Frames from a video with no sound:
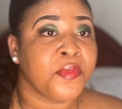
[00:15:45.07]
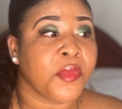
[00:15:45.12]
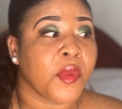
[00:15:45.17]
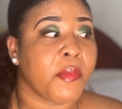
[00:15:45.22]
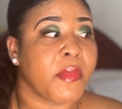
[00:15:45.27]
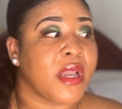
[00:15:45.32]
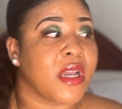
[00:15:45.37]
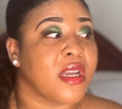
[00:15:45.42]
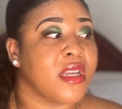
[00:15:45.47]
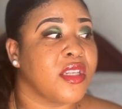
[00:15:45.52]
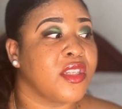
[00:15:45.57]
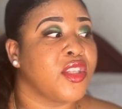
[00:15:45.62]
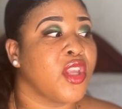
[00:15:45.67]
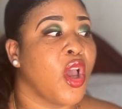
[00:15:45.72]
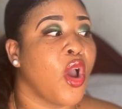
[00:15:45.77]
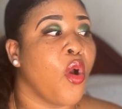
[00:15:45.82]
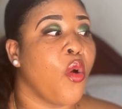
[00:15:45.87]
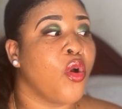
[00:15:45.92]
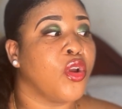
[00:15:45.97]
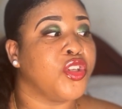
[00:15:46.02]
because
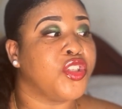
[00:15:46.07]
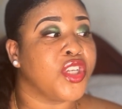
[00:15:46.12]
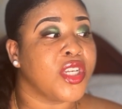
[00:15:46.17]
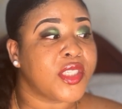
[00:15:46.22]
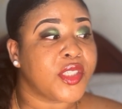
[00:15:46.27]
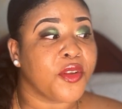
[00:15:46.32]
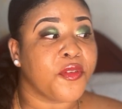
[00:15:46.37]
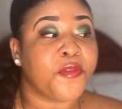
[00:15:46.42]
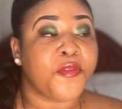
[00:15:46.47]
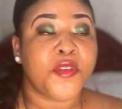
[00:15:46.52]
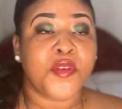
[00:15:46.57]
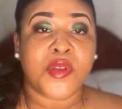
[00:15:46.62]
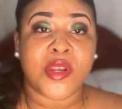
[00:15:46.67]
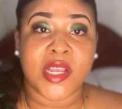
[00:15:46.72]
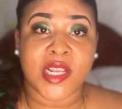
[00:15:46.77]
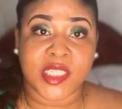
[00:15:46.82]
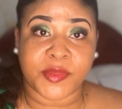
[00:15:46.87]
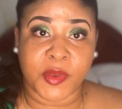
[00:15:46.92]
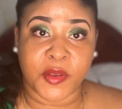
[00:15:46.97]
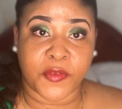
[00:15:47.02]
just a few
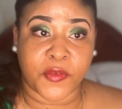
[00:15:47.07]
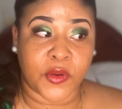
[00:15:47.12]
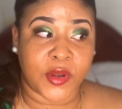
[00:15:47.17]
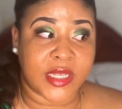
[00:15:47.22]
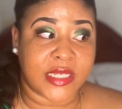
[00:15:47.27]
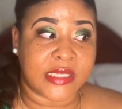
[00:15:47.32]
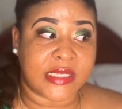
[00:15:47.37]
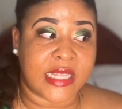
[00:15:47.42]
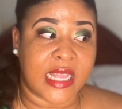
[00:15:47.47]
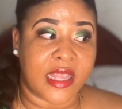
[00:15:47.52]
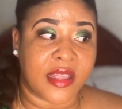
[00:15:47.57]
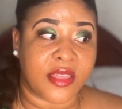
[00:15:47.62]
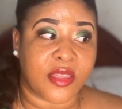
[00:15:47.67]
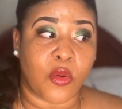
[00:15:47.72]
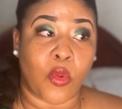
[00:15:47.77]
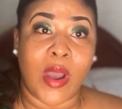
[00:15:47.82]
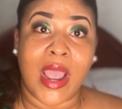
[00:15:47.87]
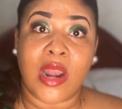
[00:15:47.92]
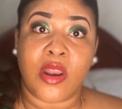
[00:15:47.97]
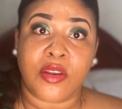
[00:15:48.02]
days before his death,
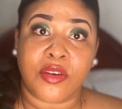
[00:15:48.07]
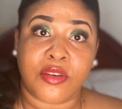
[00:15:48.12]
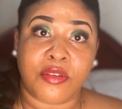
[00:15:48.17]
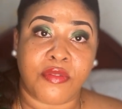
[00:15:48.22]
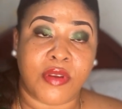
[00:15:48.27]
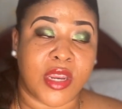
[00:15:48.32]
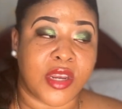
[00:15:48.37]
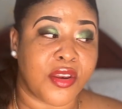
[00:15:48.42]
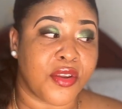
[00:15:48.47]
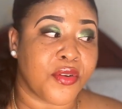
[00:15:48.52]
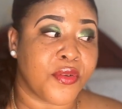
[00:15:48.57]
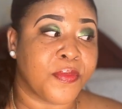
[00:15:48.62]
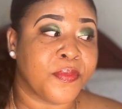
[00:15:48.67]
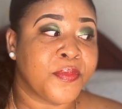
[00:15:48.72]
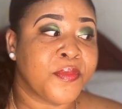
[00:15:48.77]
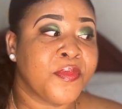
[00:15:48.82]
while on the radio,